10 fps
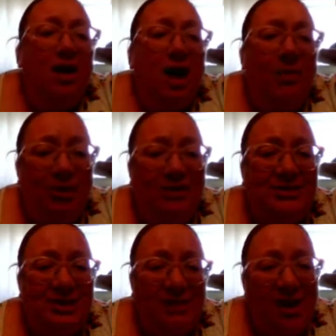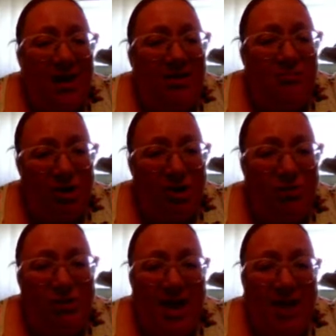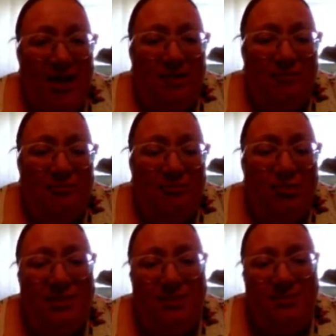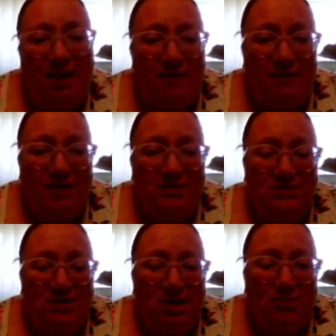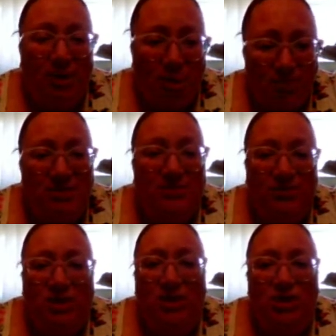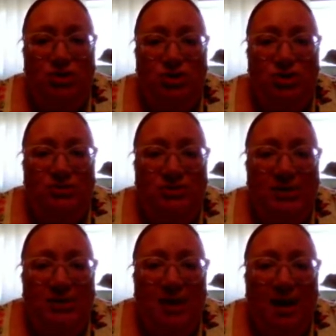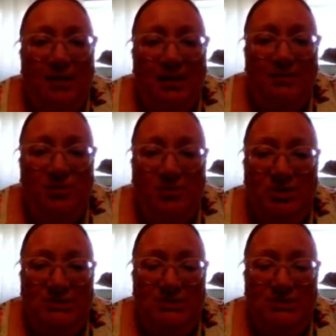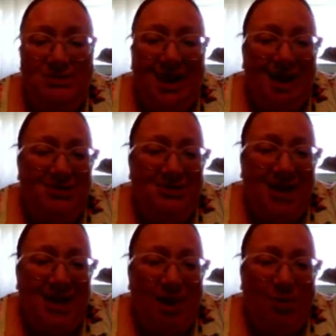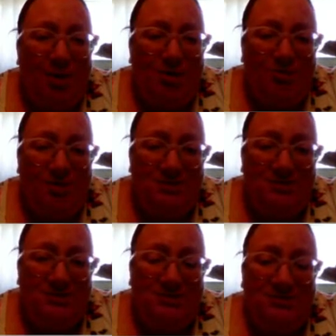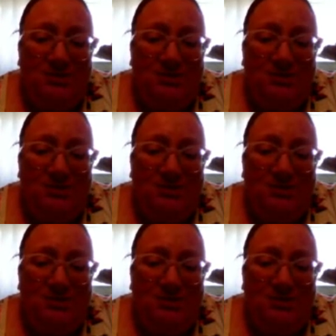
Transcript: I want you to think about it. What do you think would be the benefits of purposefully introducing a non-native species, and how does that outweigh the risks?